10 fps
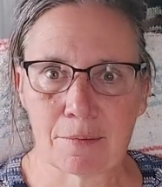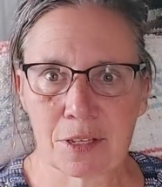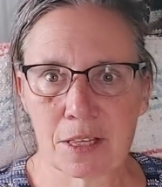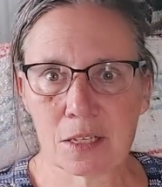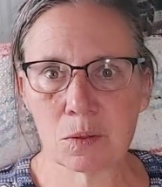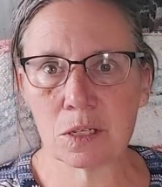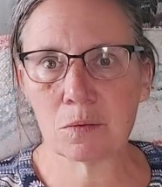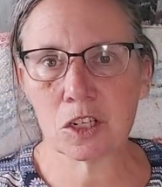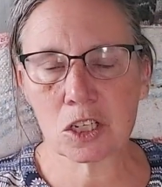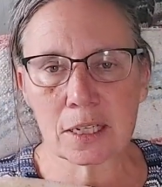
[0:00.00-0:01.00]
So this was
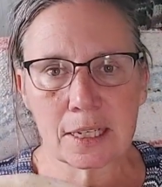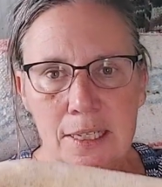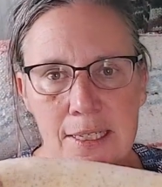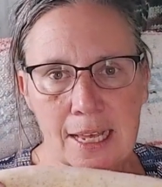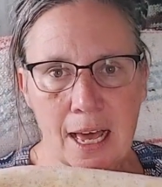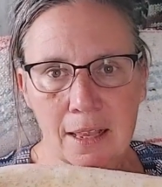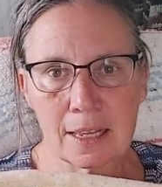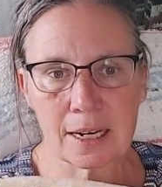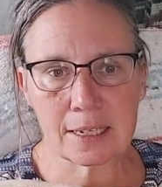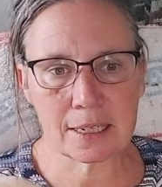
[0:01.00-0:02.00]
originally a sale
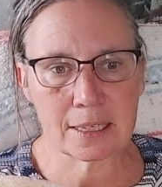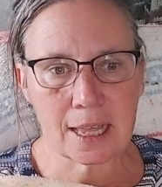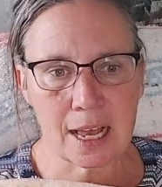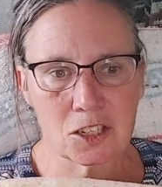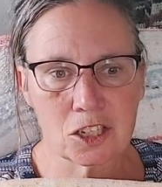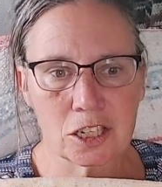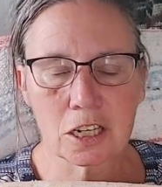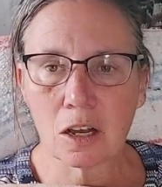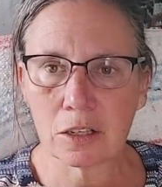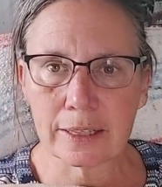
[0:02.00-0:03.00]
that I did last year
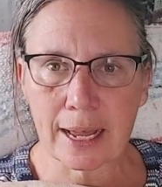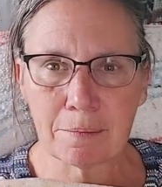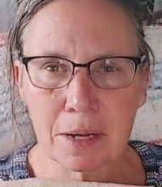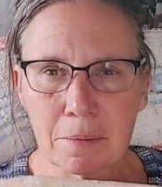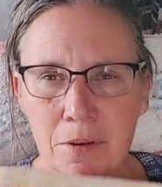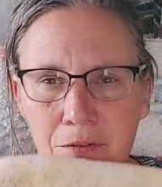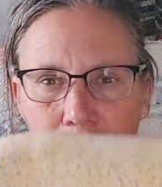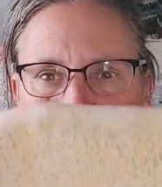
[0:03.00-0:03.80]
called Nightmare Before